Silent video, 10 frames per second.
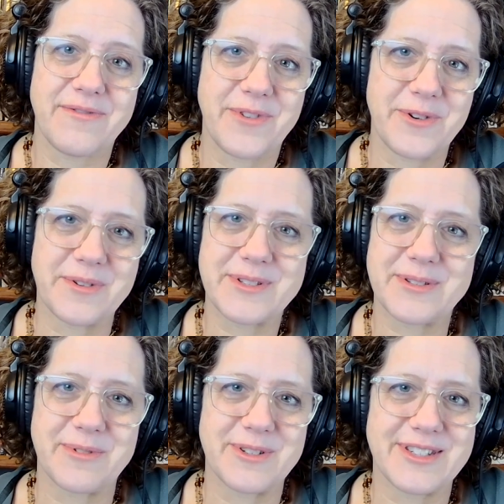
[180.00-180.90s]

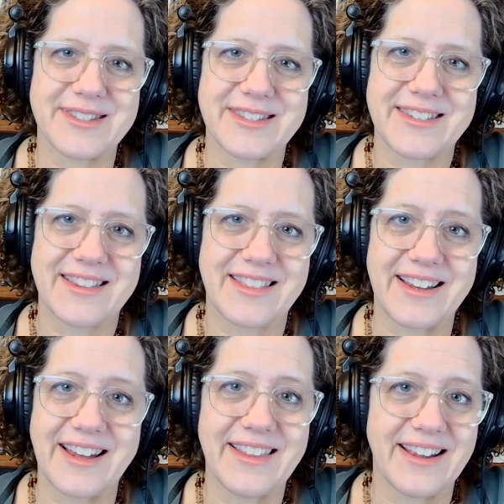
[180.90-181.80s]
folks were just
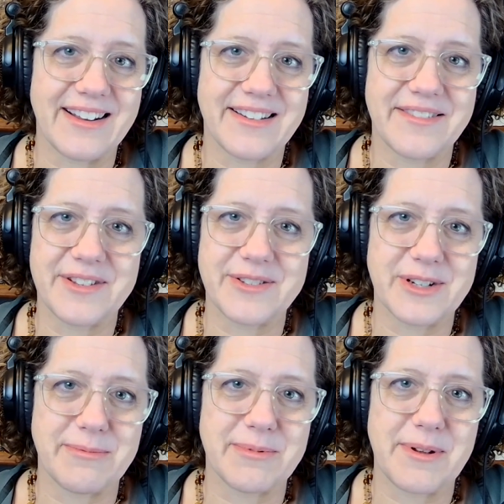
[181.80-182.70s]
the highlight of the
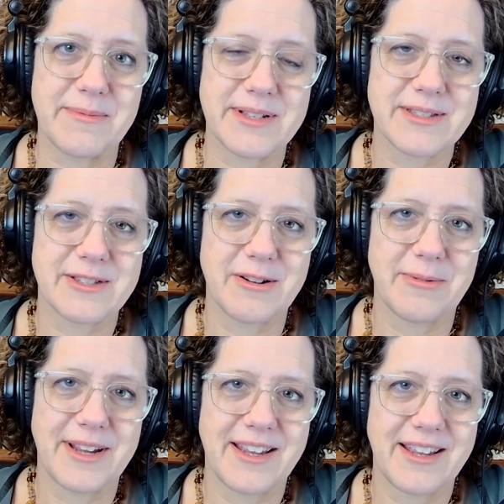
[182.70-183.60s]
trip. I met so
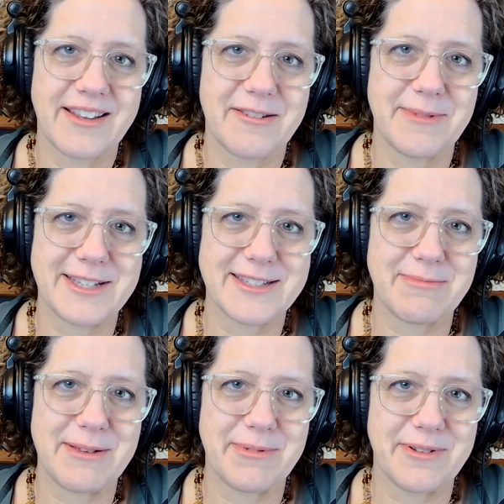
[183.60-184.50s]
many
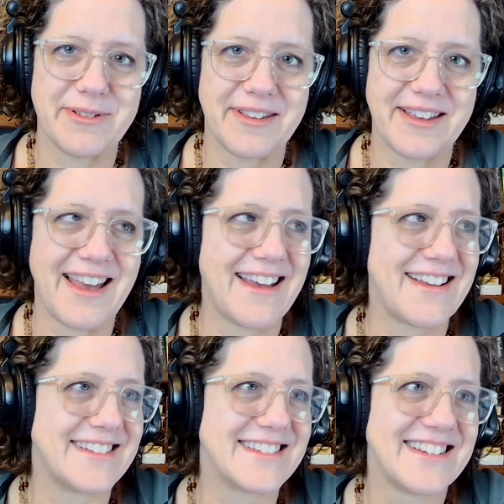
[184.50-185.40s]
amazing people,
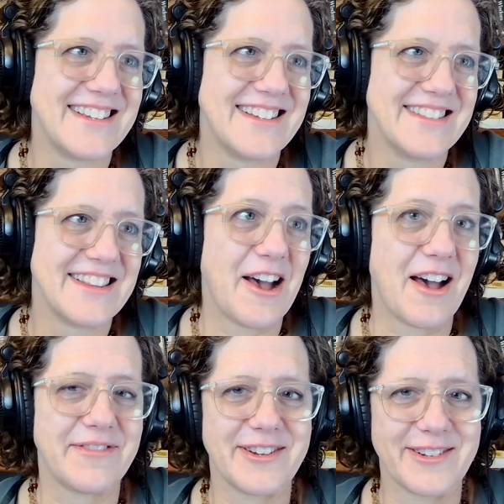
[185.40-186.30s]
and
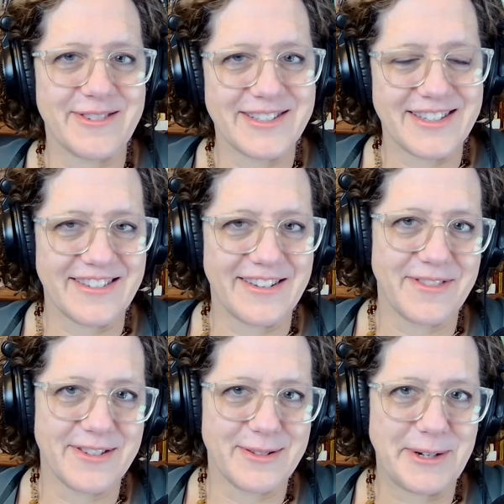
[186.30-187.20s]
Avi, you're going to
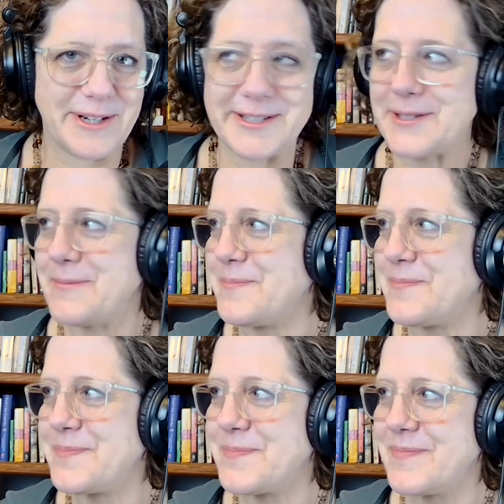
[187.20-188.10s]
love this part.
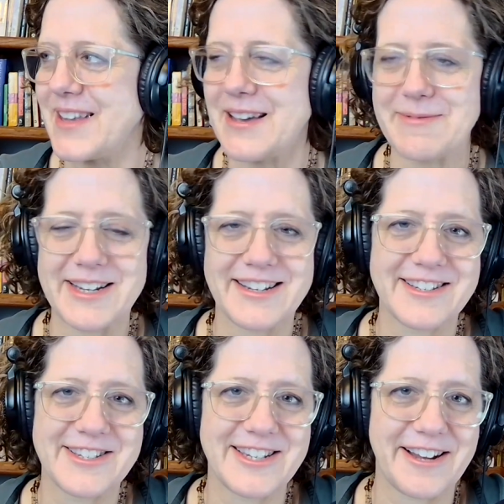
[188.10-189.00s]
I want
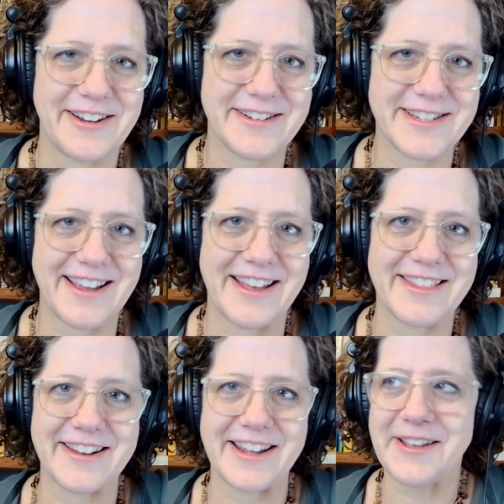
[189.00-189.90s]
to shout out to
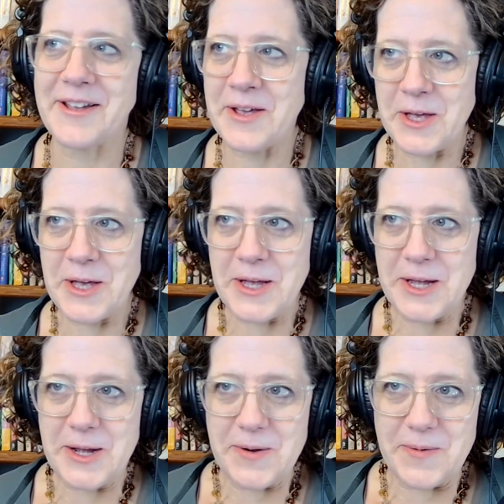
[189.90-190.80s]
Anthony.
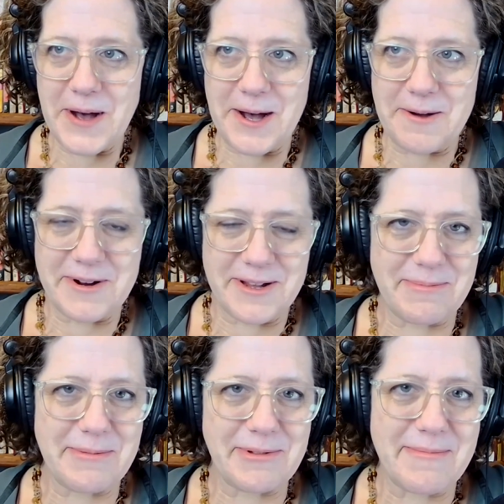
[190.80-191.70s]
One of
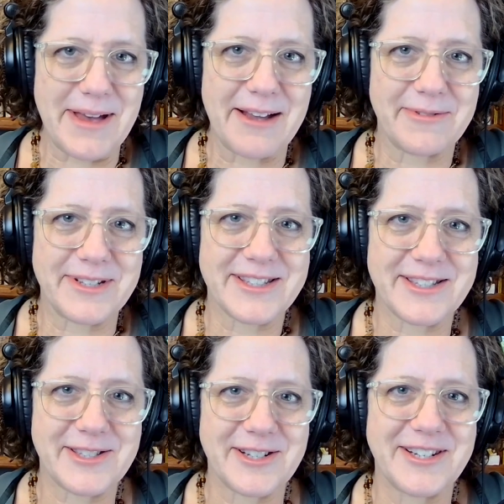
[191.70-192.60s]
the people I met
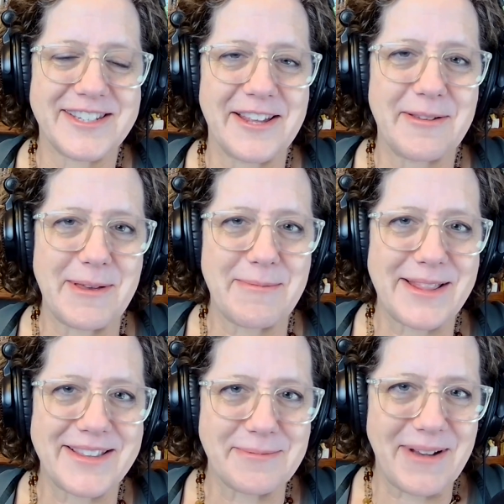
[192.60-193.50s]
started telling me
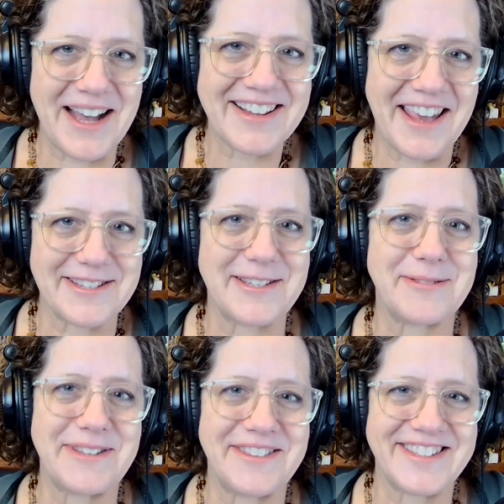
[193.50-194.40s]
about this podcast
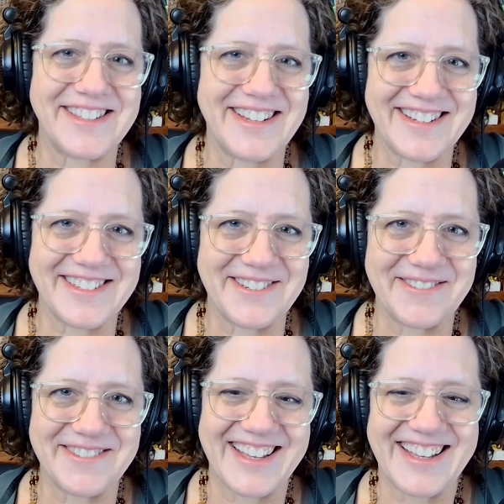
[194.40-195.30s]
he's been listening
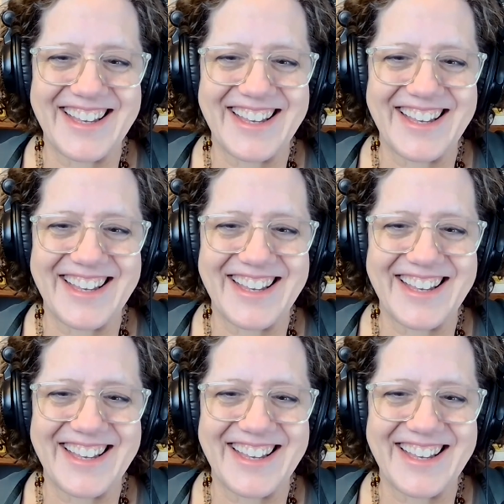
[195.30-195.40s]
to.